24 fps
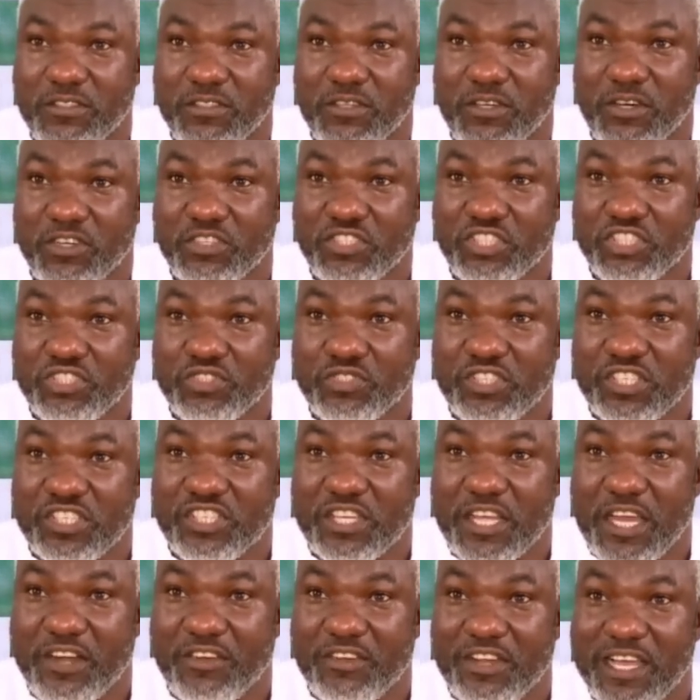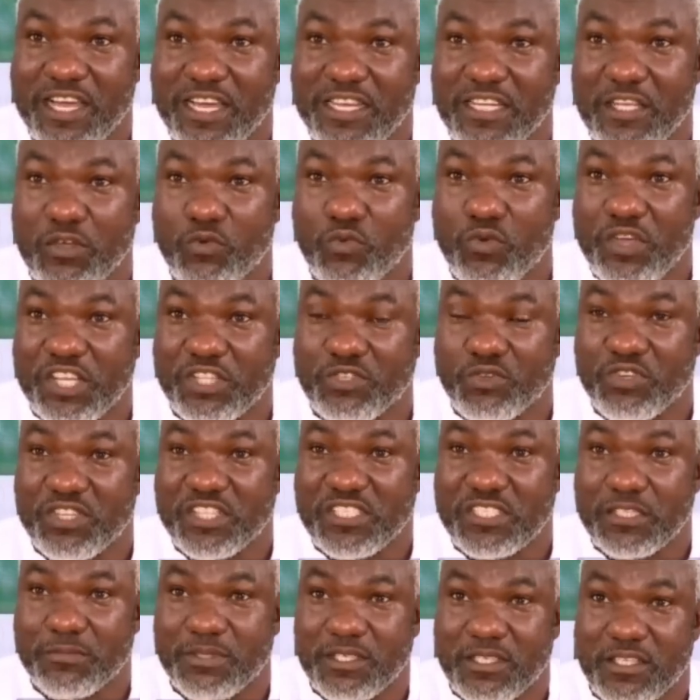on the judiciary and a way to
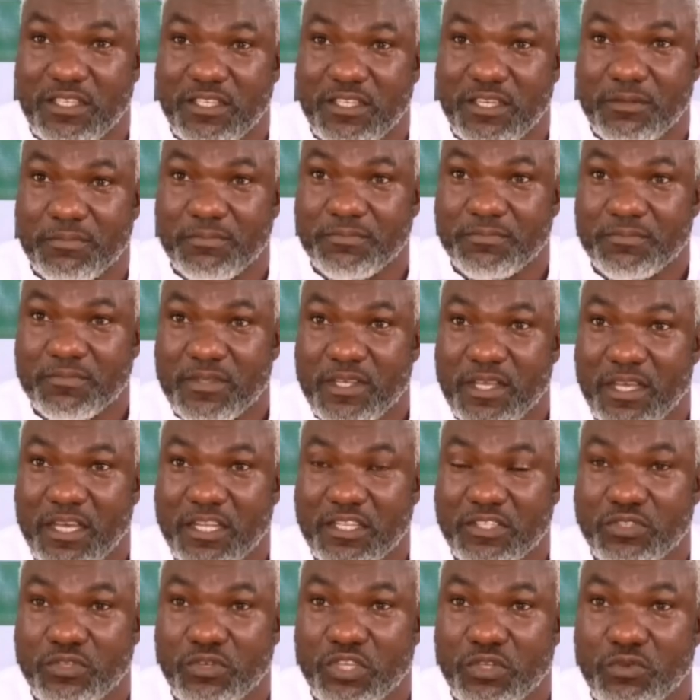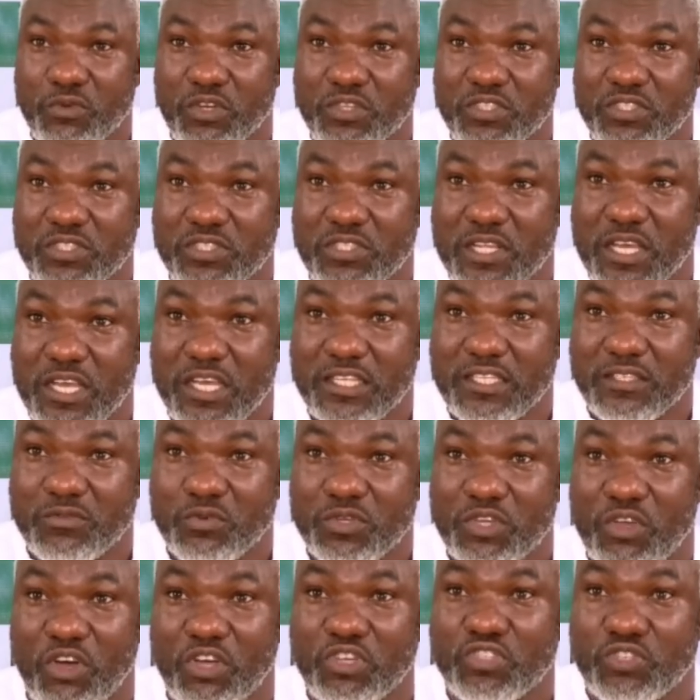intimidate them. And so it was, and
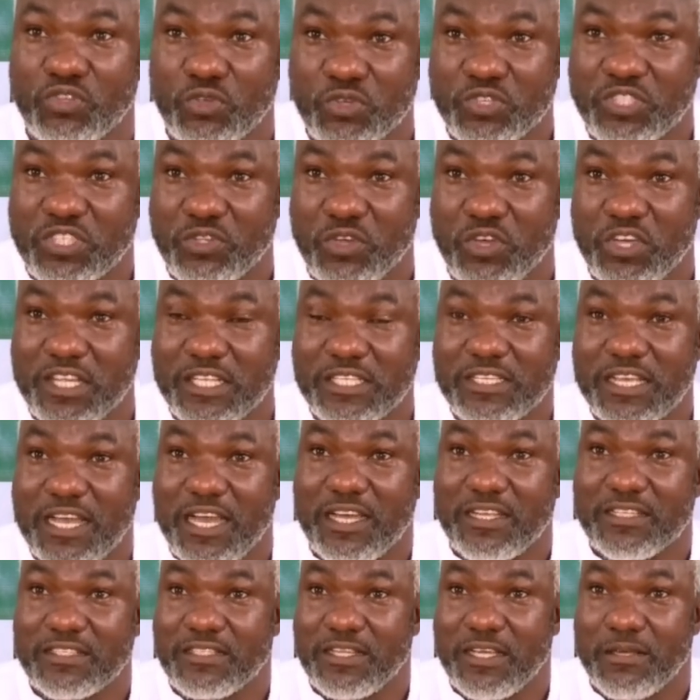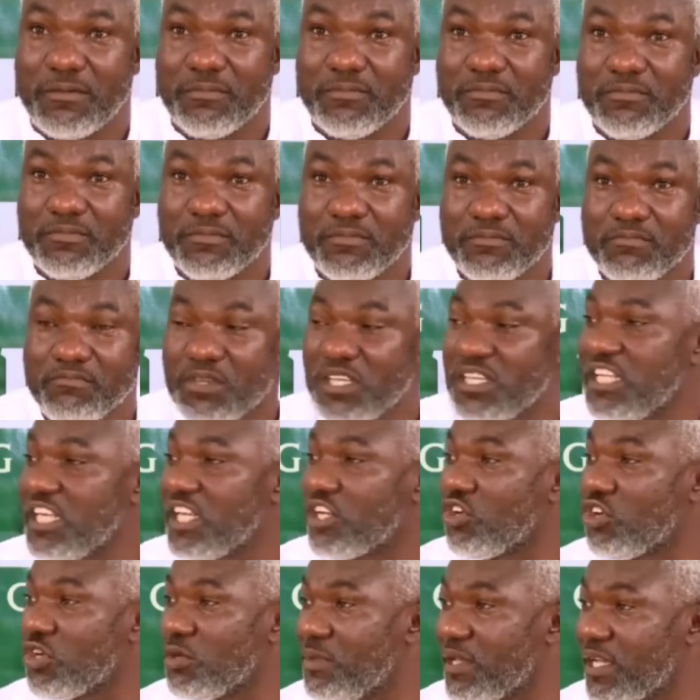we also saw it as being
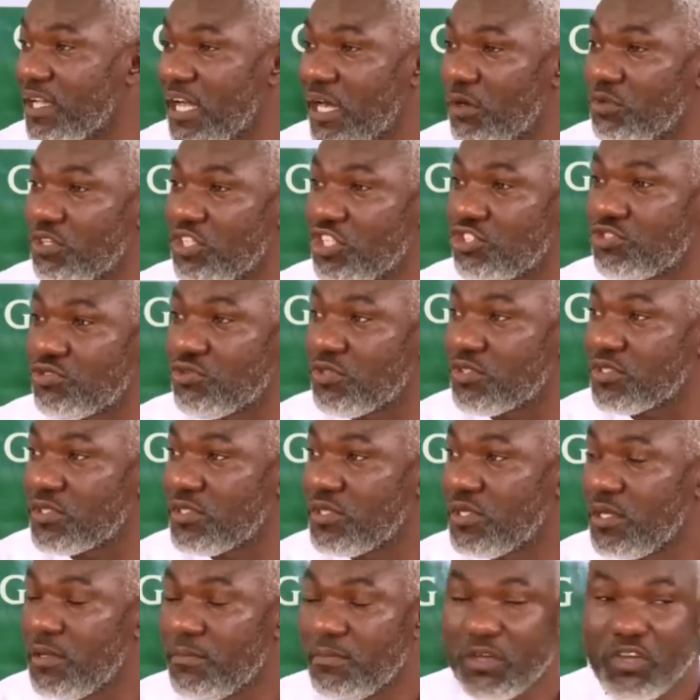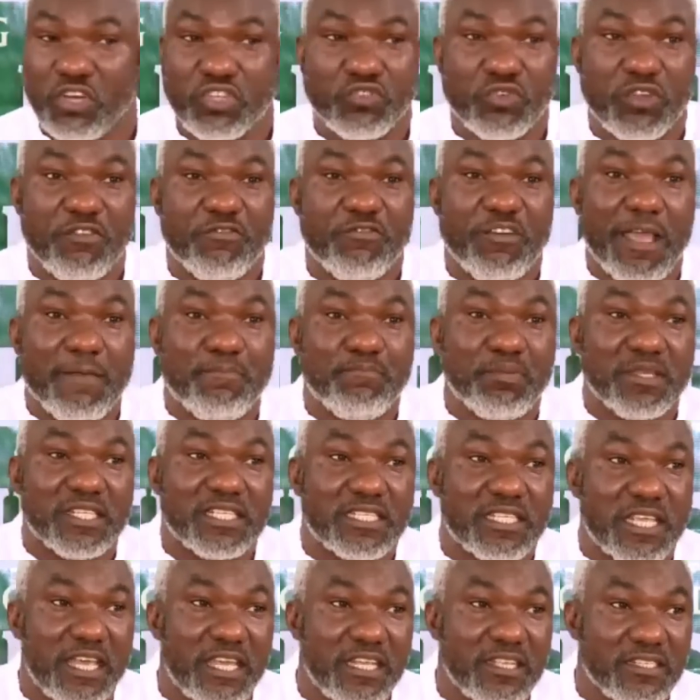economical with the truth, because
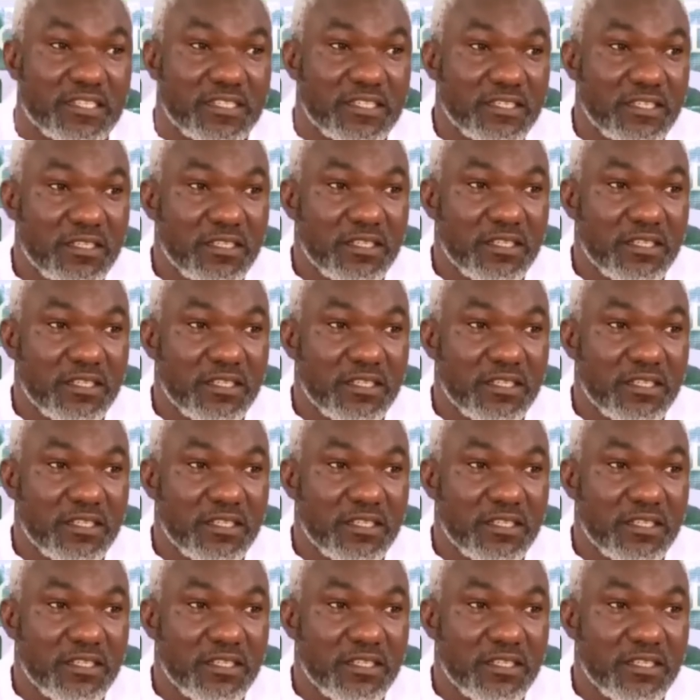25%